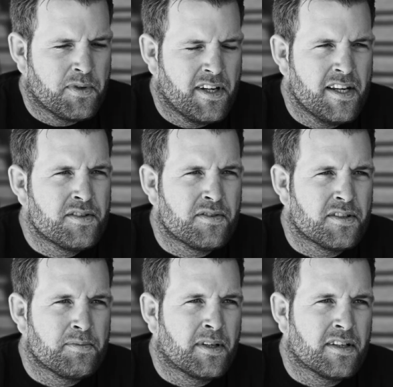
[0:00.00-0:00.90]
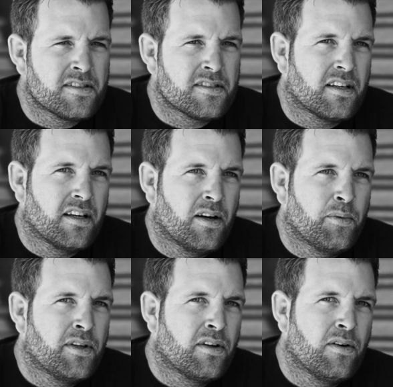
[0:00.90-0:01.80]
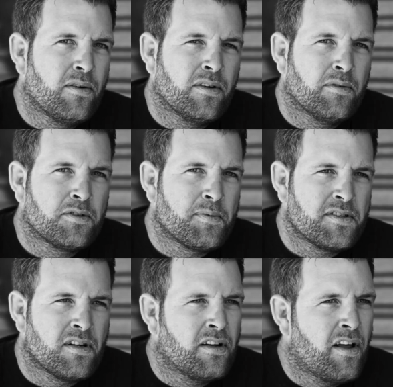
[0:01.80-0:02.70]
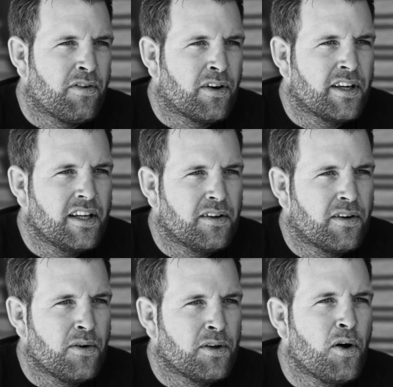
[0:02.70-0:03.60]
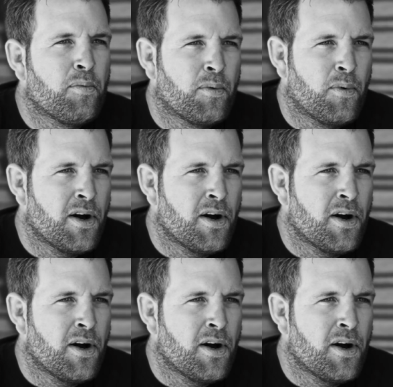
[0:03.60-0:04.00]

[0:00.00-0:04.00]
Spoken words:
dangerous, because when you go, especially on La Franquille, you go on open